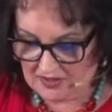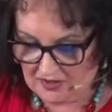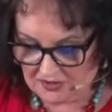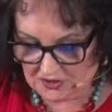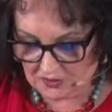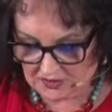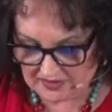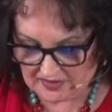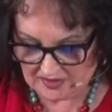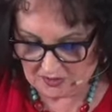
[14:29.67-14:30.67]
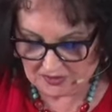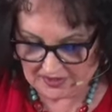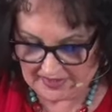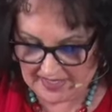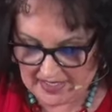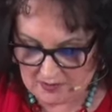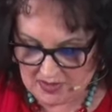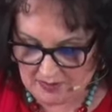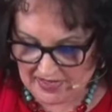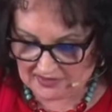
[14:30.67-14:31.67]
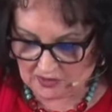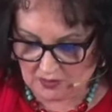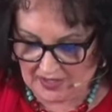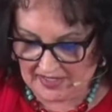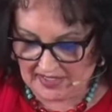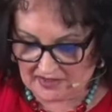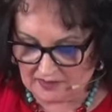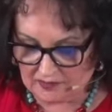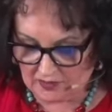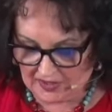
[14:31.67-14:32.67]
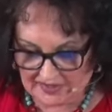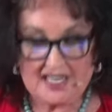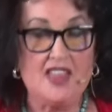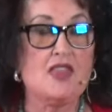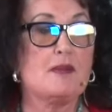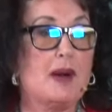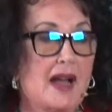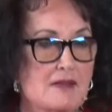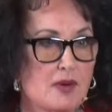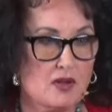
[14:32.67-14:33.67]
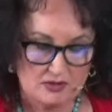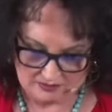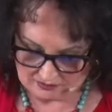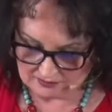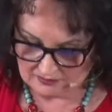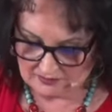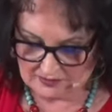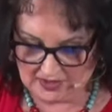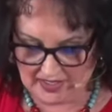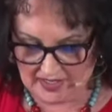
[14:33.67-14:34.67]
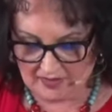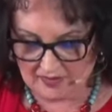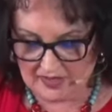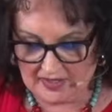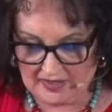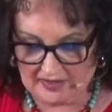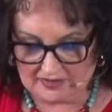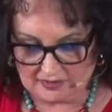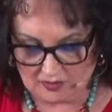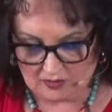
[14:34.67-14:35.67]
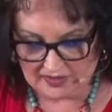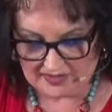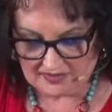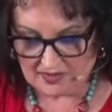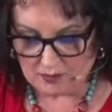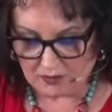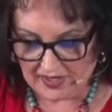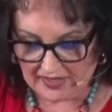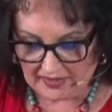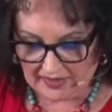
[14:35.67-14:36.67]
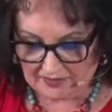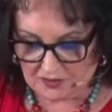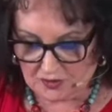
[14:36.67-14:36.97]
a Judas is usually an enemy masquerading as a friend in the Bible. Okay, so it's the breaking of